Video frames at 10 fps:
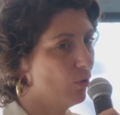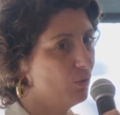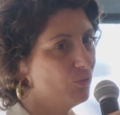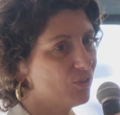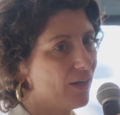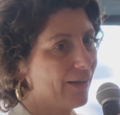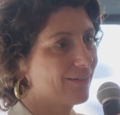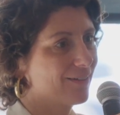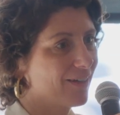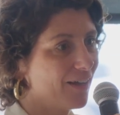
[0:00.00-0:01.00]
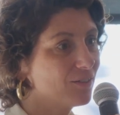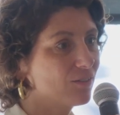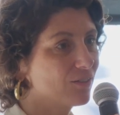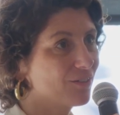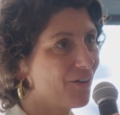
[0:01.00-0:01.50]
almost like
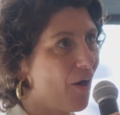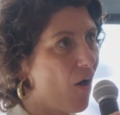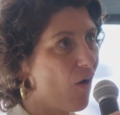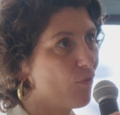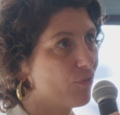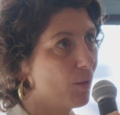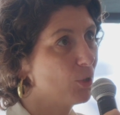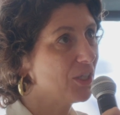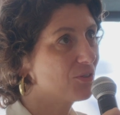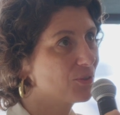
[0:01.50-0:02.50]
cast fabrics.